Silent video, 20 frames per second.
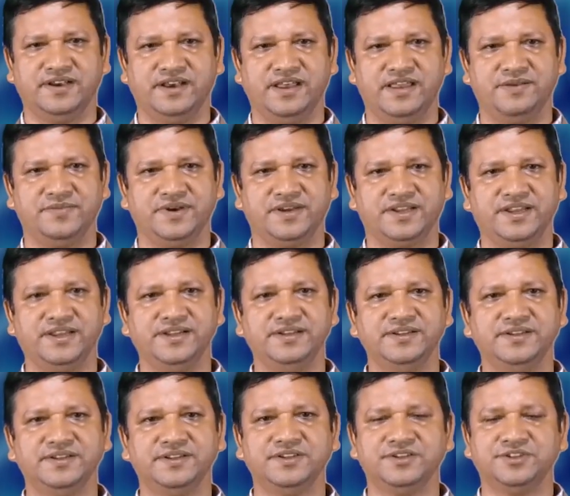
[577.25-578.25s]
I'm
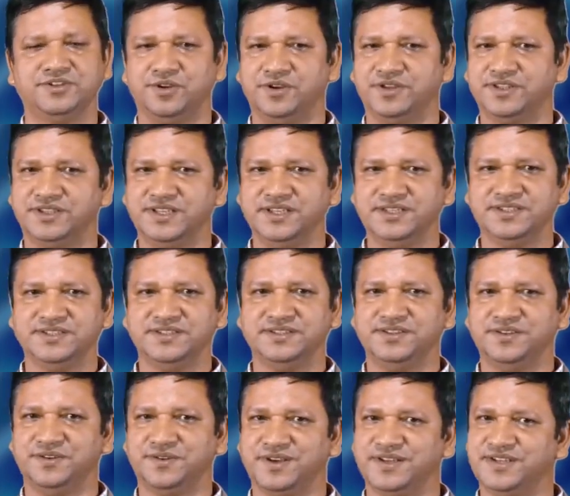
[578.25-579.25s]
again showing this.
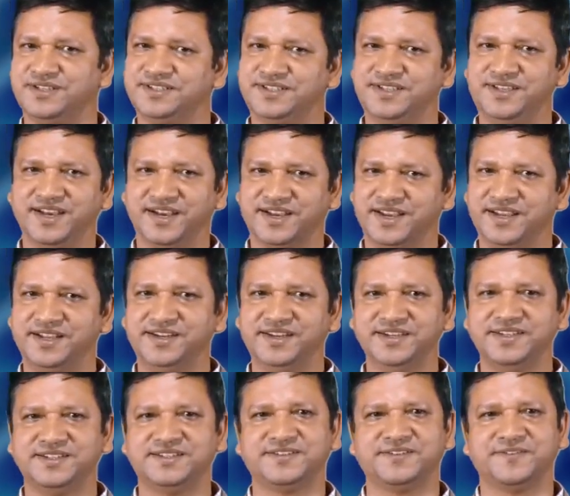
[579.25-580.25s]
You can see again
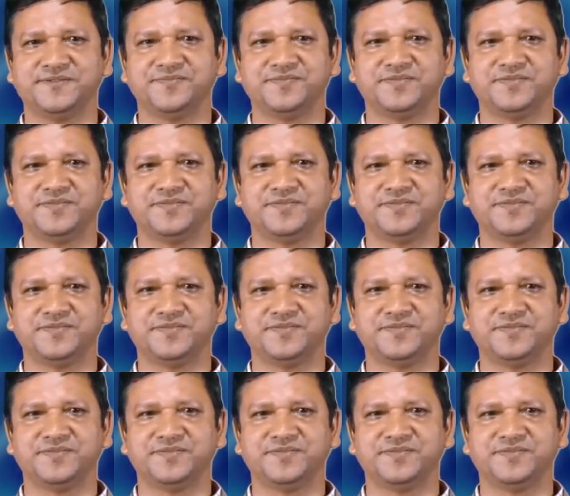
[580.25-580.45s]
it.